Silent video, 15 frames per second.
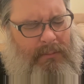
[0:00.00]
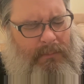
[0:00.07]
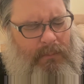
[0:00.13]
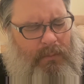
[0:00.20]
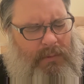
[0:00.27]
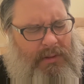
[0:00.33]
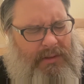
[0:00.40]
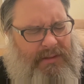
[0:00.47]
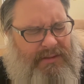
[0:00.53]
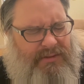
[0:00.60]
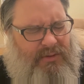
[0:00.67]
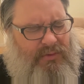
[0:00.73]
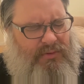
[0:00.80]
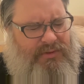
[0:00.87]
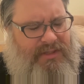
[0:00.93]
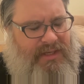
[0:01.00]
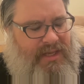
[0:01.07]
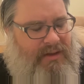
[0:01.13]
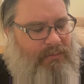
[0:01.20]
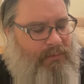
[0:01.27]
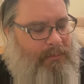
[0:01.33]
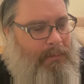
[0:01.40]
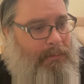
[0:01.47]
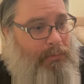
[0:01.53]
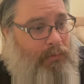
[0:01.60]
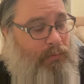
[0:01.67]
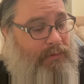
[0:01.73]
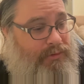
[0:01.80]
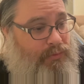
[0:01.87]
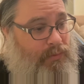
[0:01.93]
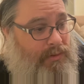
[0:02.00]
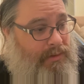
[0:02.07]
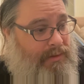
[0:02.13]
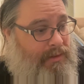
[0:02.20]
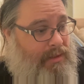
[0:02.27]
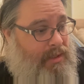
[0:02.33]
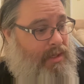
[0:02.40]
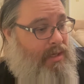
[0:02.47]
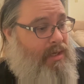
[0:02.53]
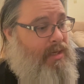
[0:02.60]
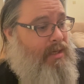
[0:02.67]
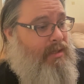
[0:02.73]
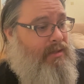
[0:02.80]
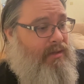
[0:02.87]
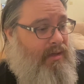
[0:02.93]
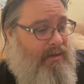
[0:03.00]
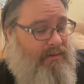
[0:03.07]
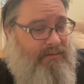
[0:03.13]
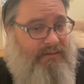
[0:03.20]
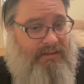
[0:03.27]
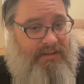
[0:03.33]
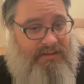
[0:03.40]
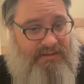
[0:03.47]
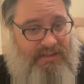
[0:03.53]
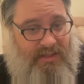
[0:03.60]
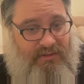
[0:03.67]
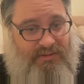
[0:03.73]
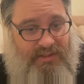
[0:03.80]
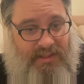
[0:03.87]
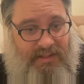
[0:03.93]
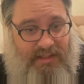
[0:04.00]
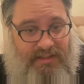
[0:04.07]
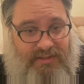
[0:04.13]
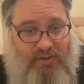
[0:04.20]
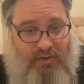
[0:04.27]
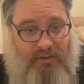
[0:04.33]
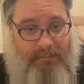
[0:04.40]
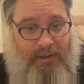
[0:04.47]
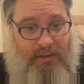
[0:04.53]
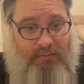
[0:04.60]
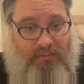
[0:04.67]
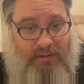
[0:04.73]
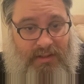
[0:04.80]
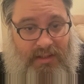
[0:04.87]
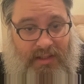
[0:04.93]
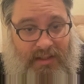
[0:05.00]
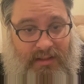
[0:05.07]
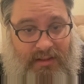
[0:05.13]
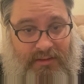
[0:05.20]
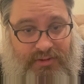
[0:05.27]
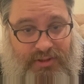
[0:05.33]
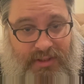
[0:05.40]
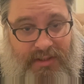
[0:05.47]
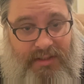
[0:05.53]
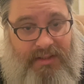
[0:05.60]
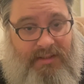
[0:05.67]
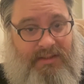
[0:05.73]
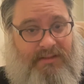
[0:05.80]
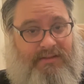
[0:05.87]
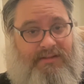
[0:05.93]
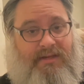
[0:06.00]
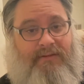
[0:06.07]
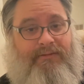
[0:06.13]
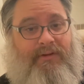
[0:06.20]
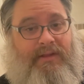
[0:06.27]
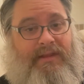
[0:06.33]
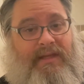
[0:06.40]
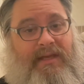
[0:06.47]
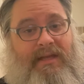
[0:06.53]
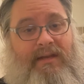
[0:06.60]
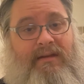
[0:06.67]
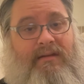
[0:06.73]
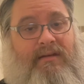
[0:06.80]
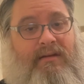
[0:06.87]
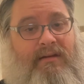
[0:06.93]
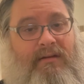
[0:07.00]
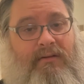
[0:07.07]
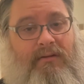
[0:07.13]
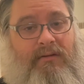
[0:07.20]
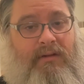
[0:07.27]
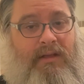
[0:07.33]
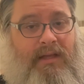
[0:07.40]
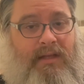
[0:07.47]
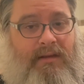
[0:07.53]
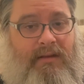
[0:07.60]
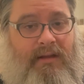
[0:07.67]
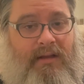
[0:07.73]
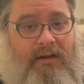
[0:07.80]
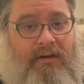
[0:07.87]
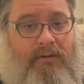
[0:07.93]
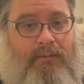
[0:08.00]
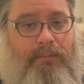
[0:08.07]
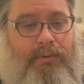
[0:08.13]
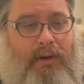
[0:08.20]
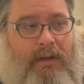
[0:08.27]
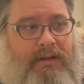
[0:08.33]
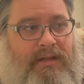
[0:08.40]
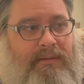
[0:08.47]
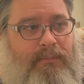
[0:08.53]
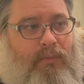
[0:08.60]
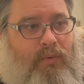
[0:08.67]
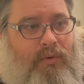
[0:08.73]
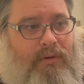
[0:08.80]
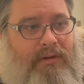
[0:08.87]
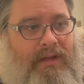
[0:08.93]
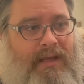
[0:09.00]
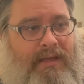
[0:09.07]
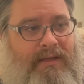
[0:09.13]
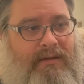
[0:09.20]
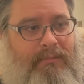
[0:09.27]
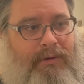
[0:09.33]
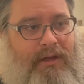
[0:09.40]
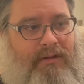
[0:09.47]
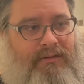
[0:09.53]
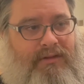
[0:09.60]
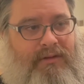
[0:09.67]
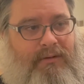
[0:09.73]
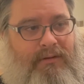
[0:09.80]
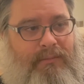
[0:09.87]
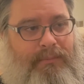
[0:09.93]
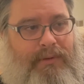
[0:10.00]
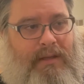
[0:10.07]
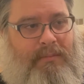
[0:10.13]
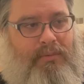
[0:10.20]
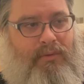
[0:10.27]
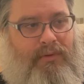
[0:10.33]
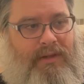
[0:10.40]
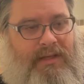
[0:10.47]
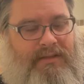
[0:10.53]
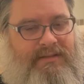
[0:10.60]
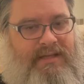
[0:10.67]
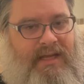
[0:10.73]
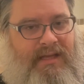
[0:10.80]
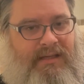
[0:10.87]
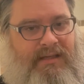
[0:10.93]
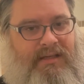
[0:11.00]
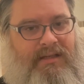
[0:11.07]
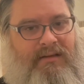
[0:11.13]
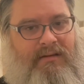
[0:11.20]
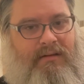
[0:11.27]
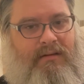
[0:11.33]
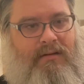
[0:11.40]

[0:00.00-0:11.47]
one of the songs, I can't remember which one, it sounds like they talk about religion and stuff like that in there. Probably more like about the people that take it